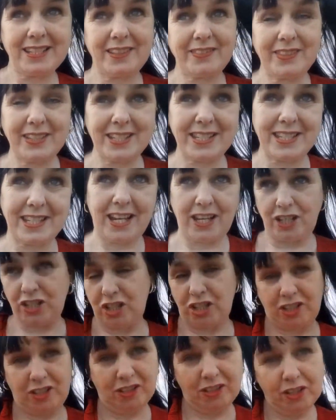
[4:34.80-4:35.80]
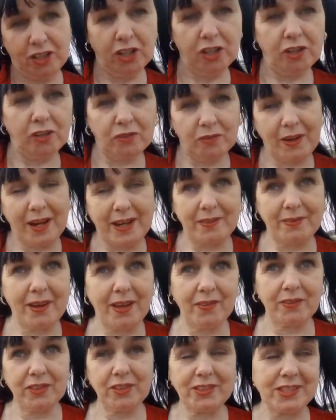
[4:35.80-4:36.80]
and this takes you right
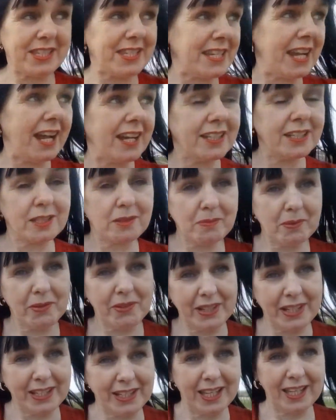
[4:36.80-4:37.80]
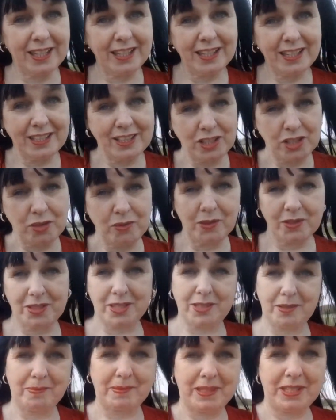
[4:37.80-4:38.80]
round the other side of the marina
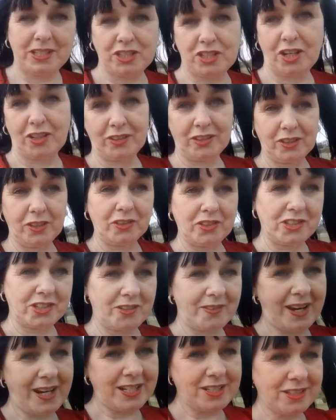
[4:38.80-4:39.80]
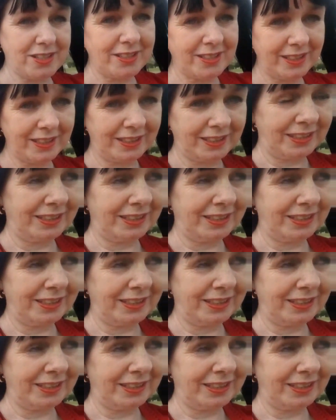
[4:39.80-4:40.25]
towards the beach on another direction.